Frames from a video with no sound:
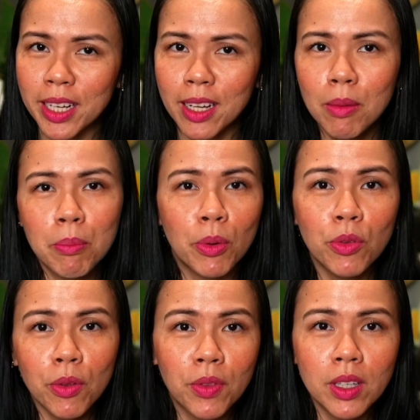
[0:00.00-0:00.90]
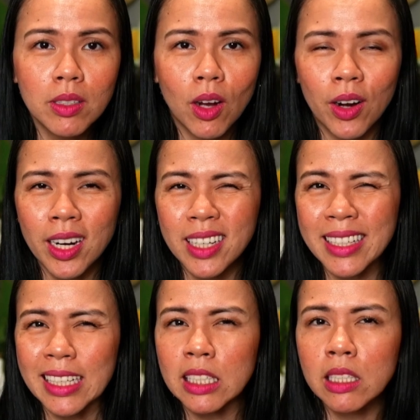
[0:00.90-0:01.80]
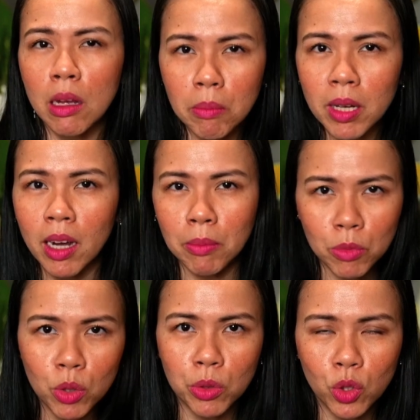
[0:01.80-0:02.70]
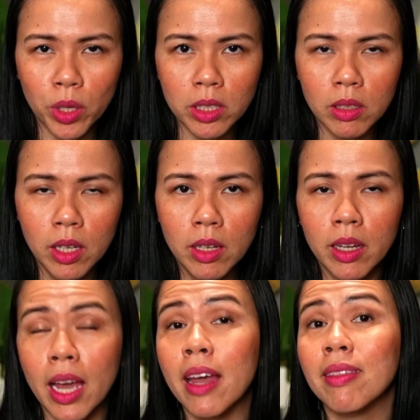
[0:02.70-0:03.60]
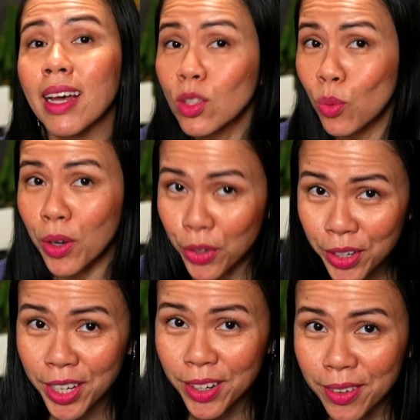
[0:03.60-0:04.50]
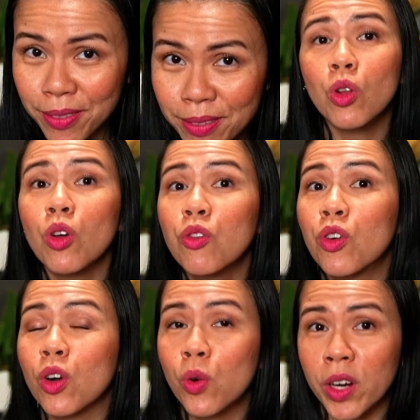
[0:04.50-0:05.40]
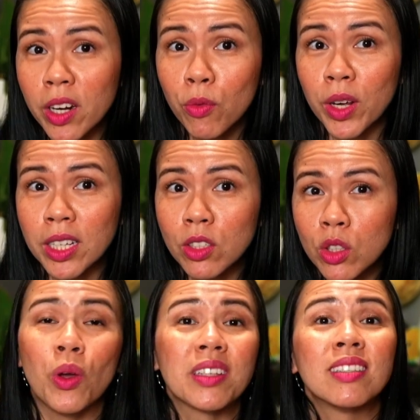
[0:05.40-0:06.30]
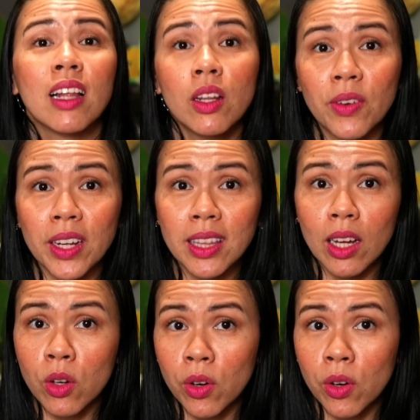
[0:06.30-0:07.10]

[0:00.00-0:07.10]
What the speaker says: again, both of these are going to take some time to address. And that's why you're here, to look for creative ways to accelerate that